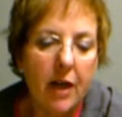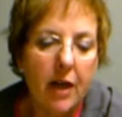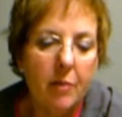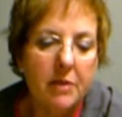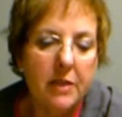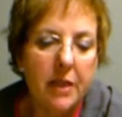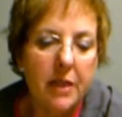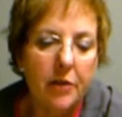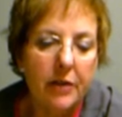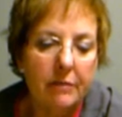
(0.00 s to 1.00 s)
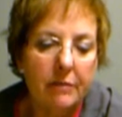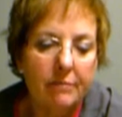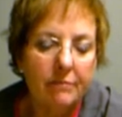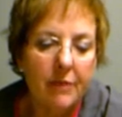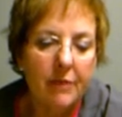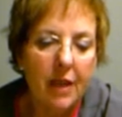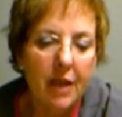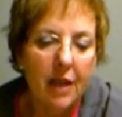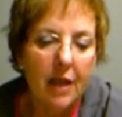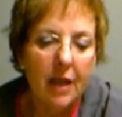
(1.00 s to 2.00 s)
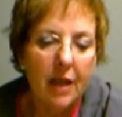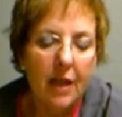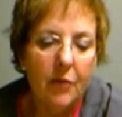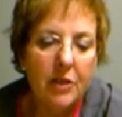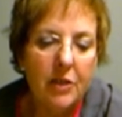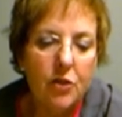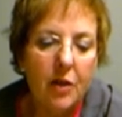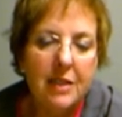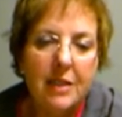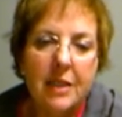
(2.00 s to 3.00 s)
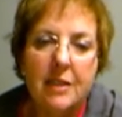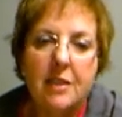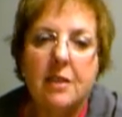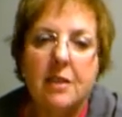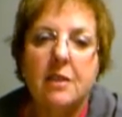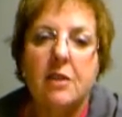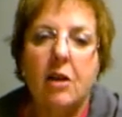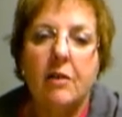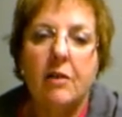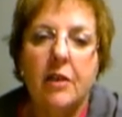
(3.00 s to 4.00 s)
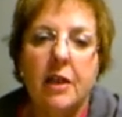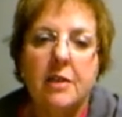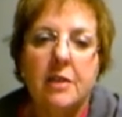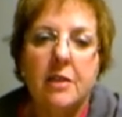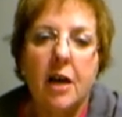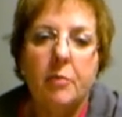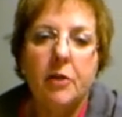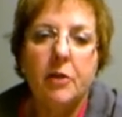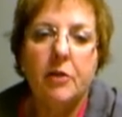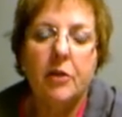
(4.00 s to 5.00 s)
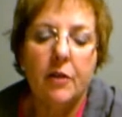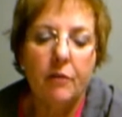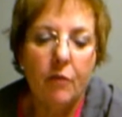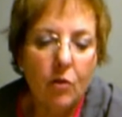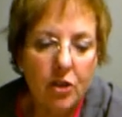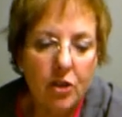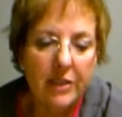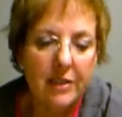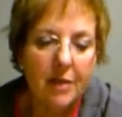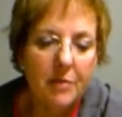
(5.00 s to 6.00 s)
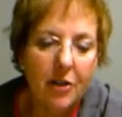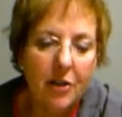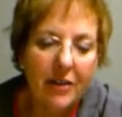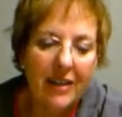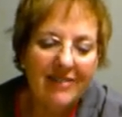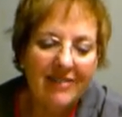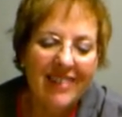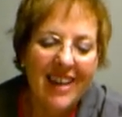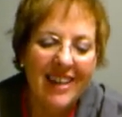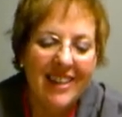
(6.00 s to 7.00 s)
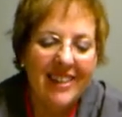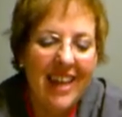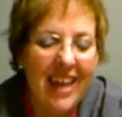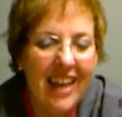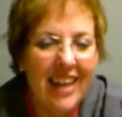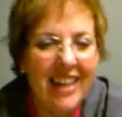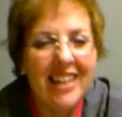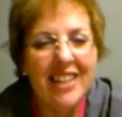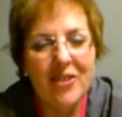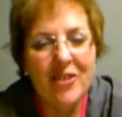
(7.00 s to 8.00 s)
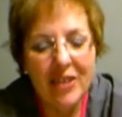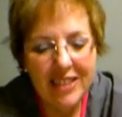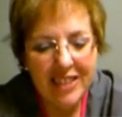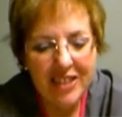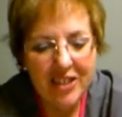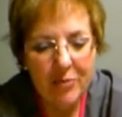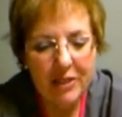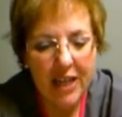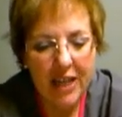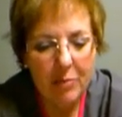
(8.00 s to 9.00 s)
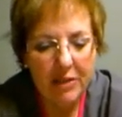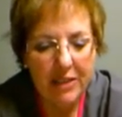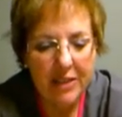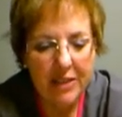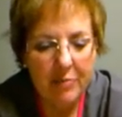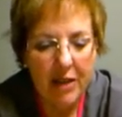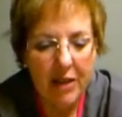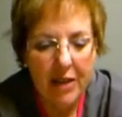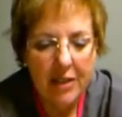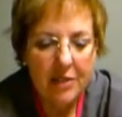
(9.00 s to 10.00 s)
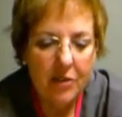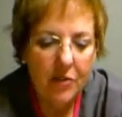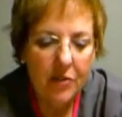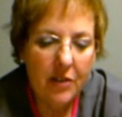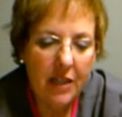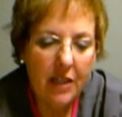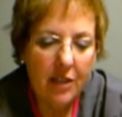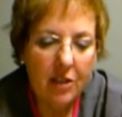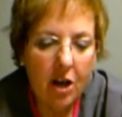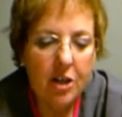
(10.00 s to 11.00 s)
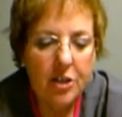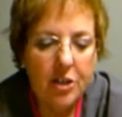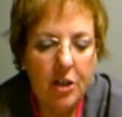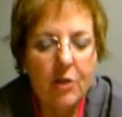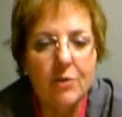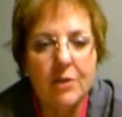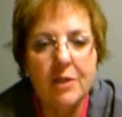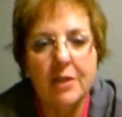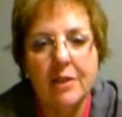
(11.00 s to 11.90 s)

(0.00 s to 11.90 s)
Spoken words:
I'm stuttering. Anyways, drugs that stop your convulsions, it increases your metabolism. So you need a large dose.